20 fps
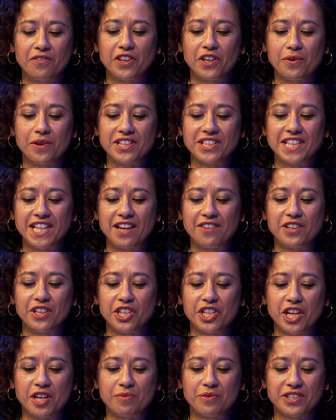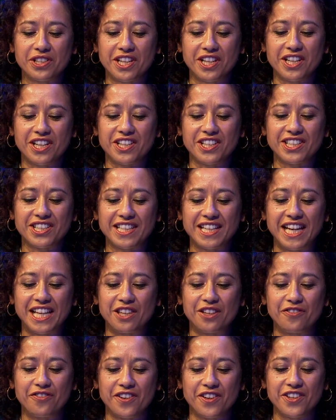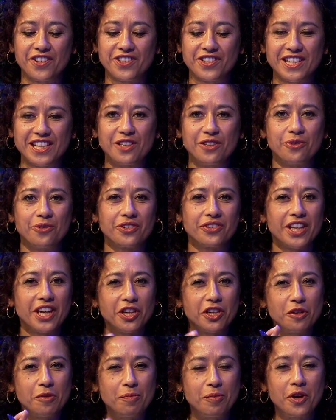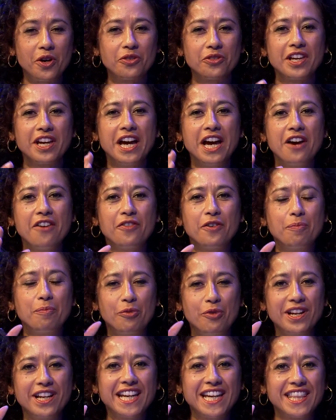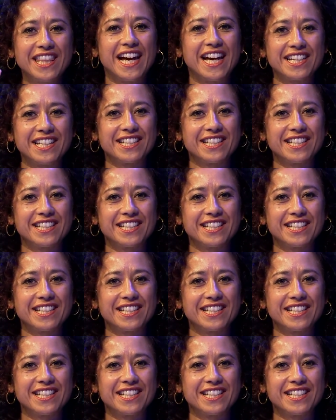of the US Navy James Gertz and the First Sea Lord, thank you both for bringing that